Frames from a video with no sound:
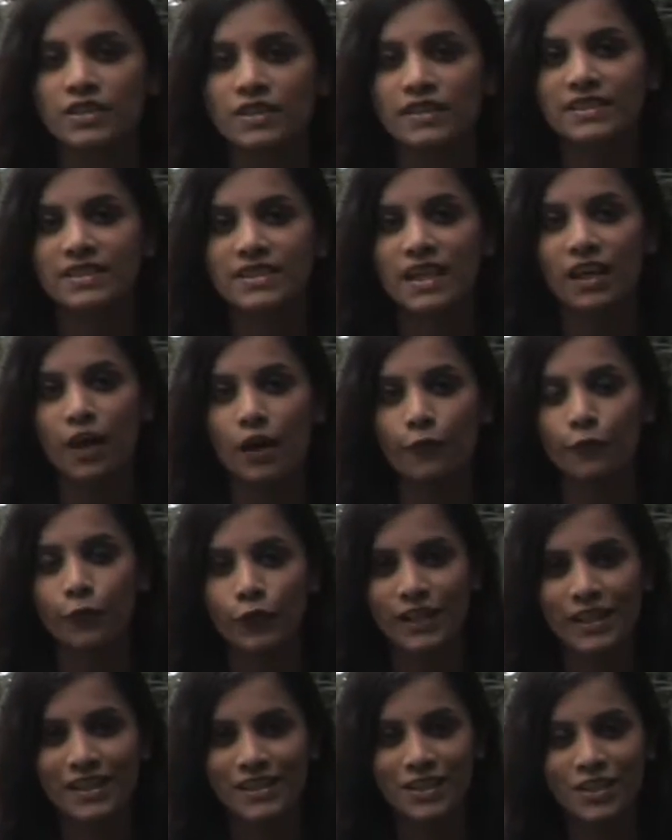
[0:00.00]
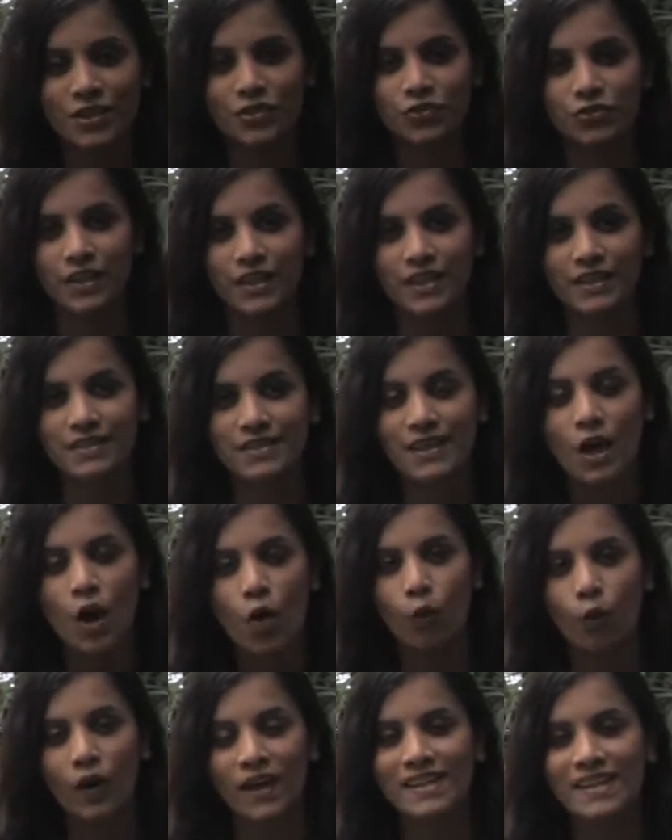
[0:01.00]
in the Takaful industries,
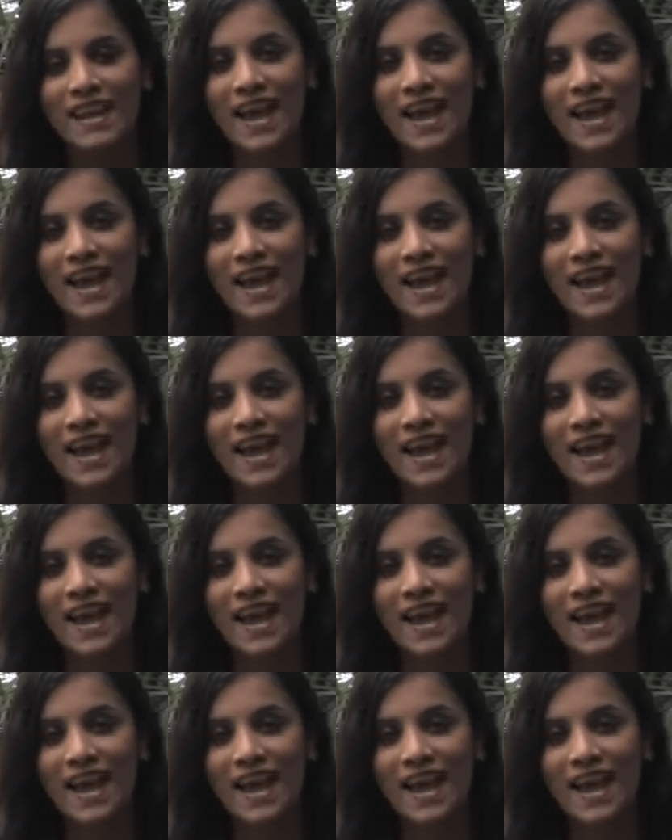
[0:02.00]
what